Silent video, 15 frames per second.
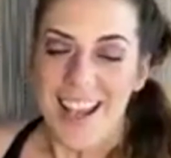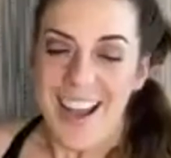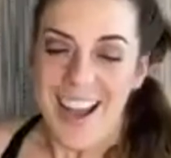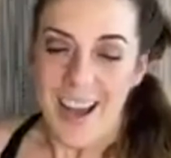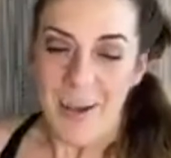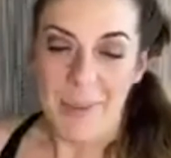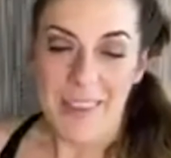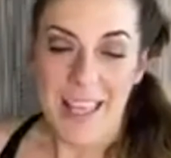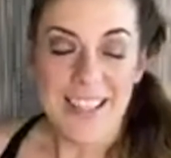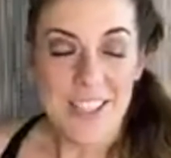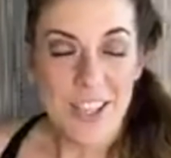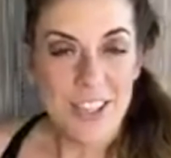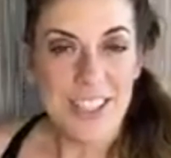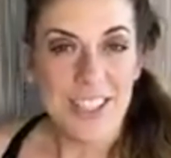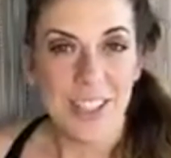Uh, but that's
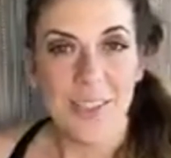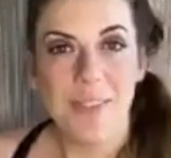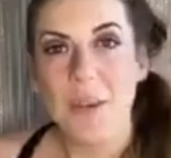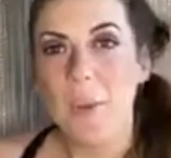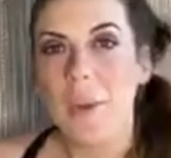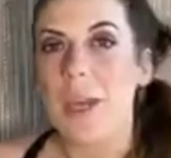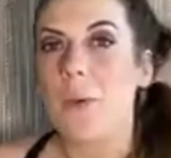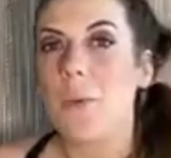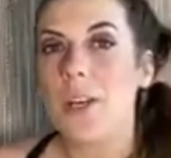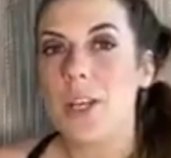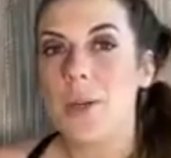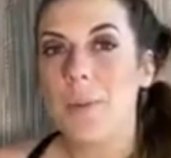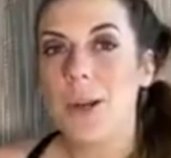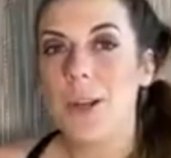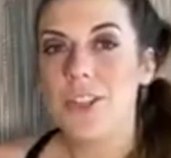our deal of the week. When
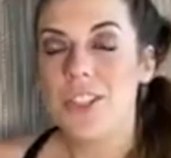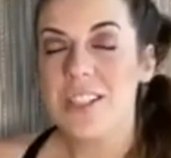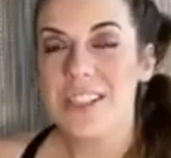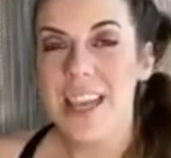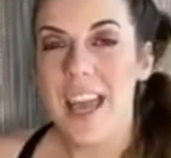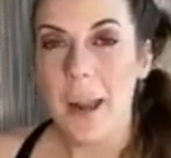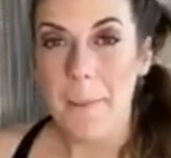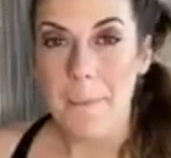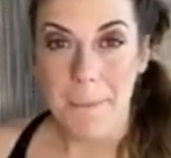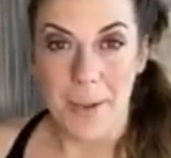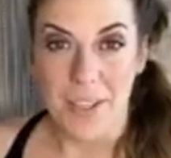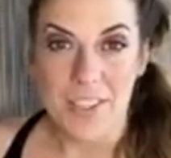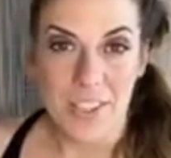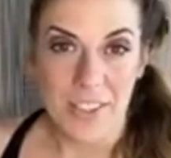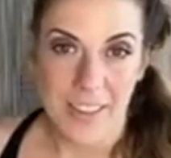you purchase that and
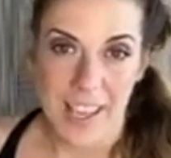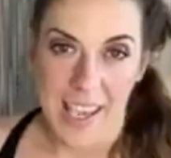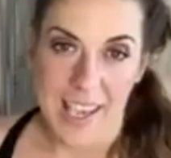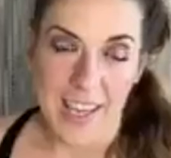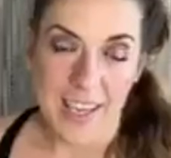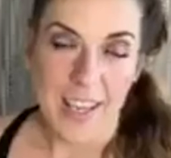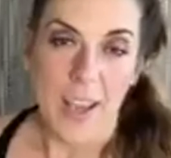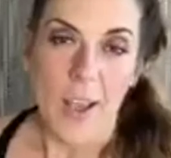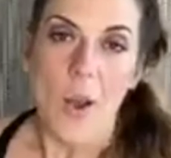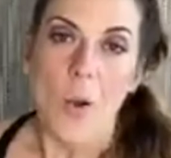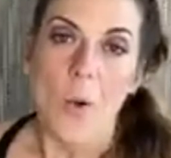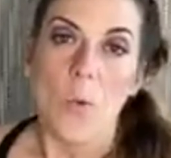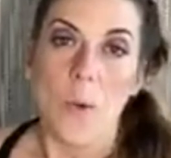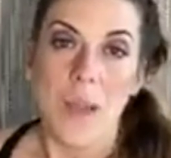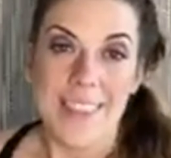bundle it
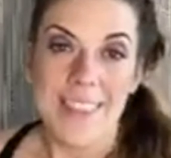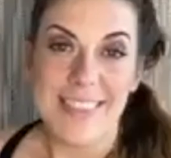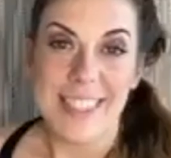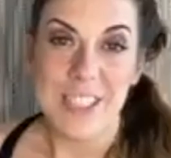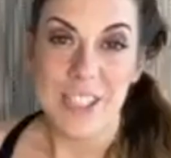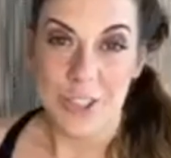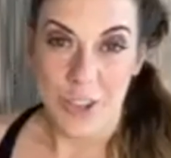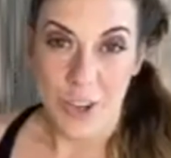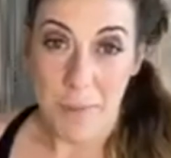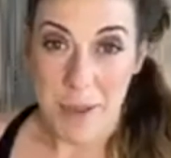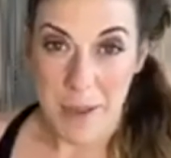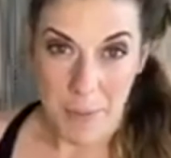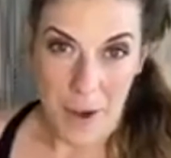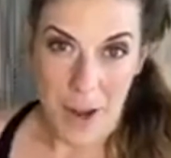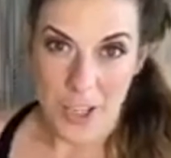with the
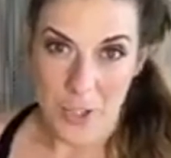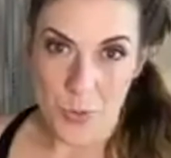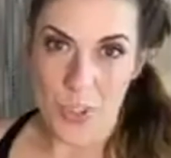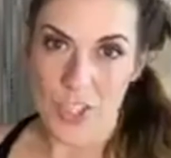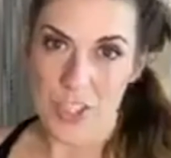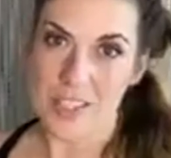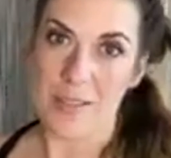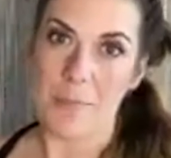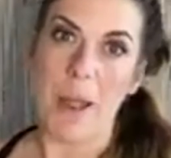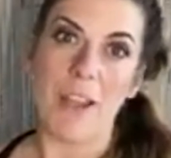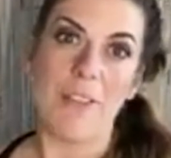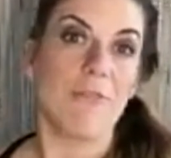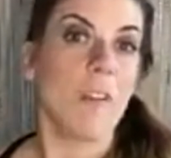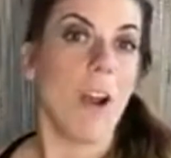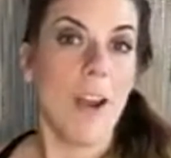scrubby brush, which is by
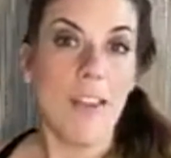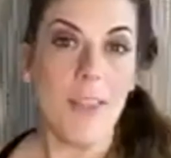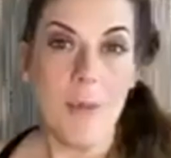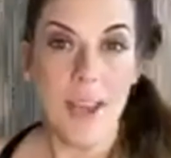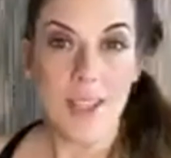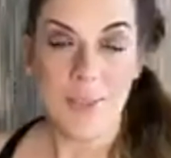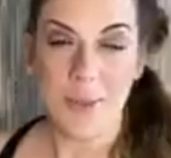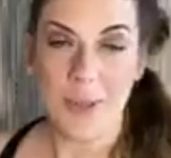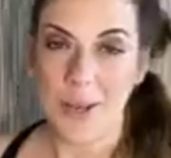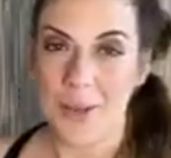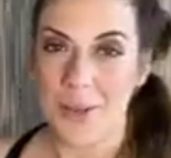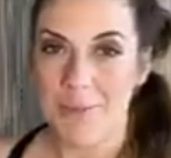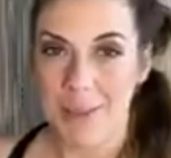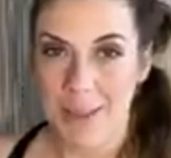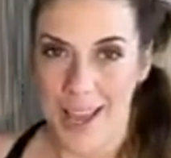far the best way
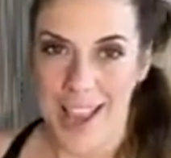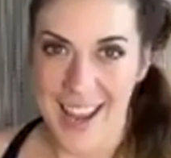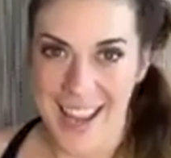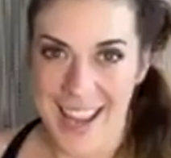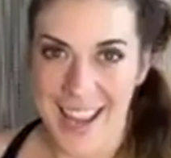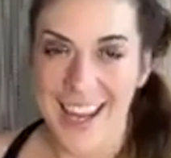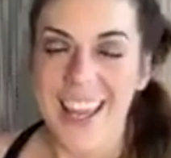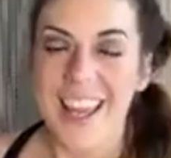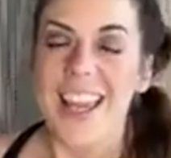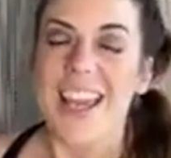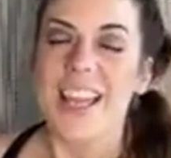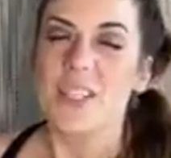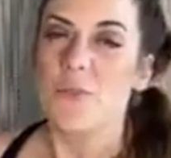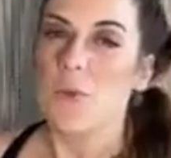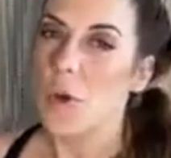to apply it,
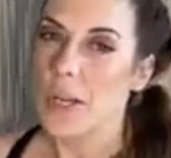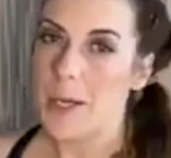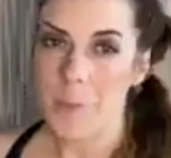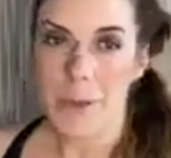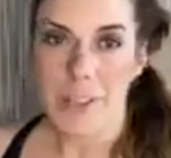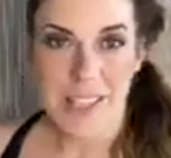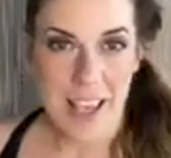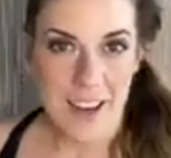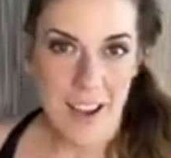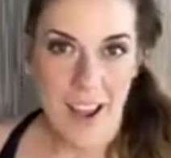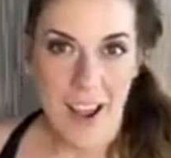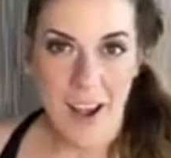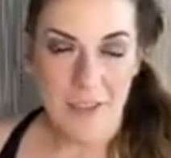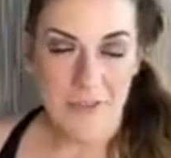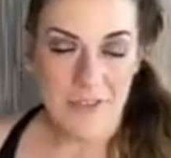it's 40%
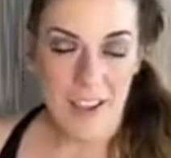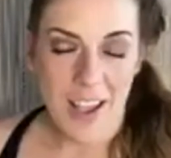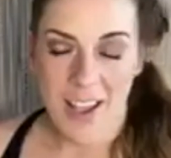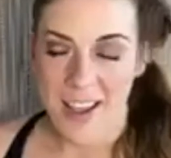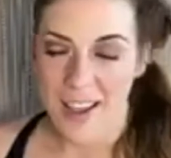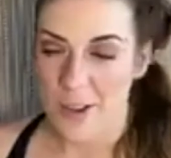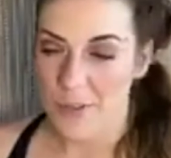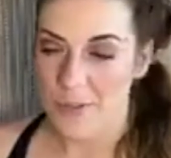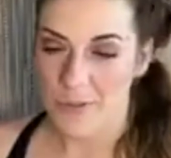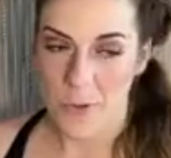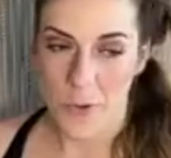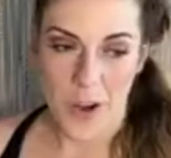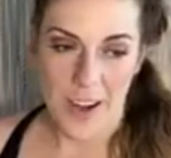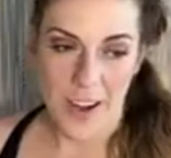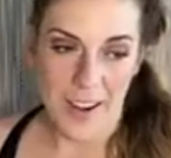off uh,
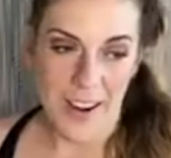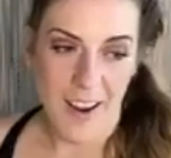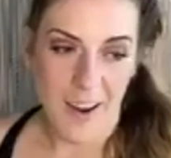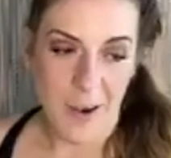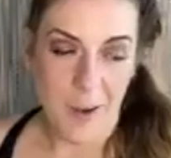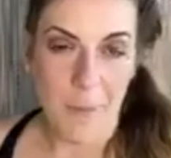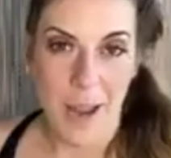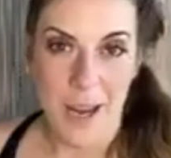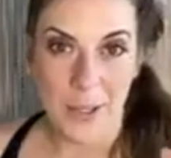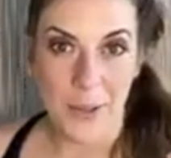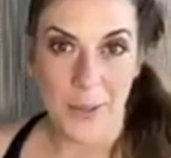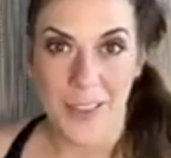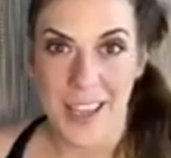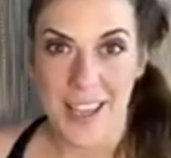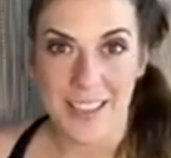for our
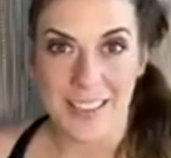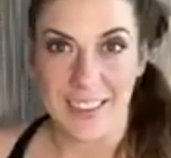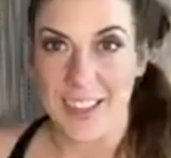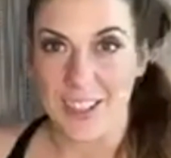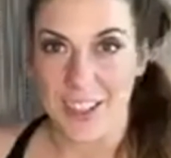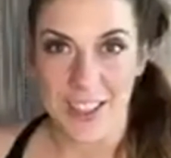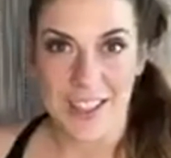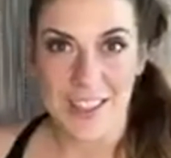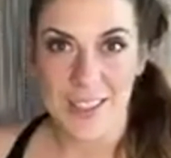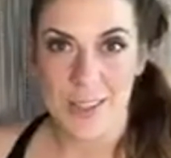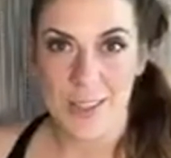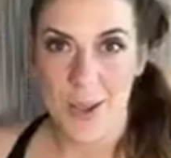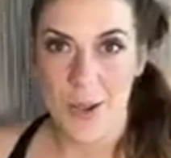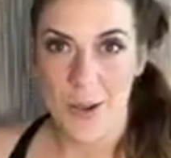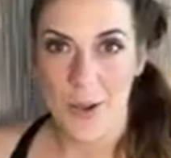micro light glitter.
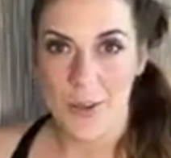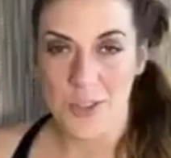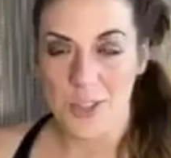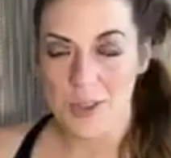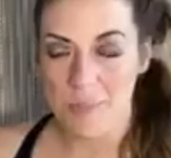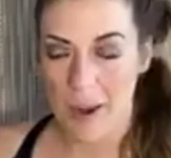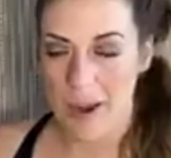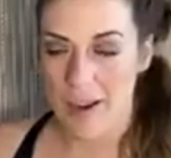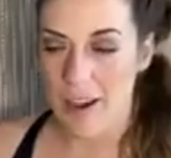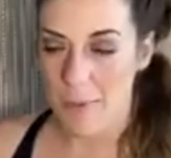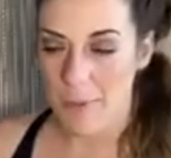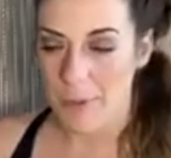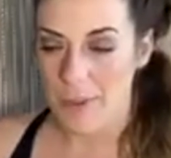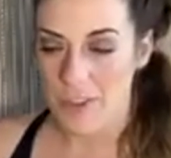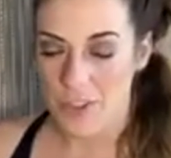So just pair it up
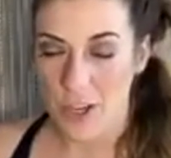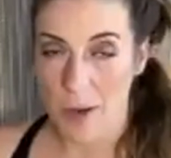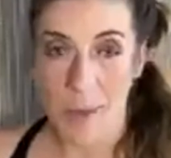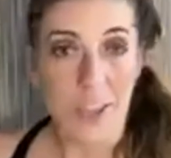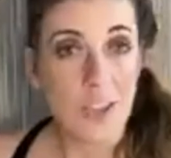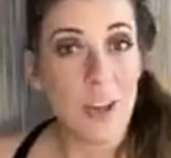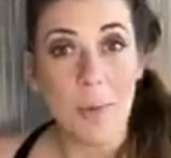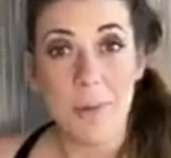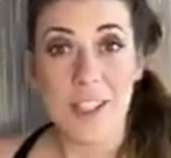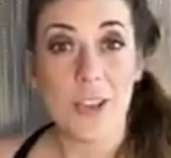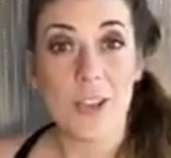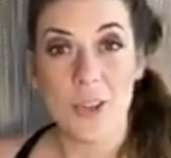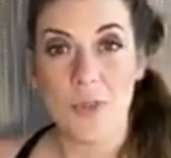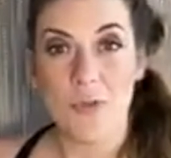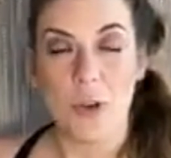with the scrubby. Scrubby's
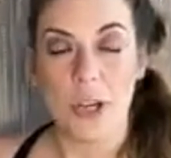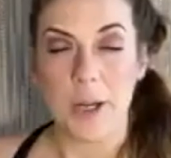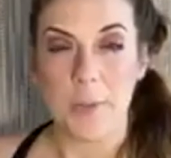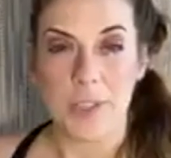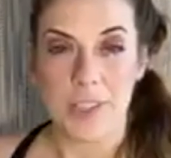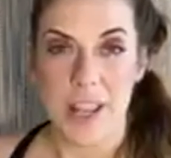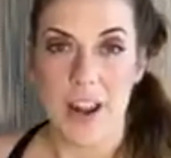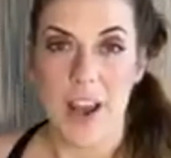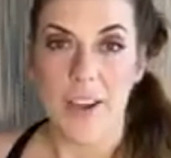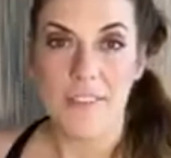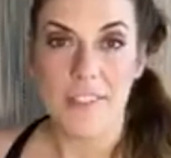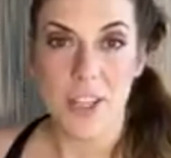also 40% off.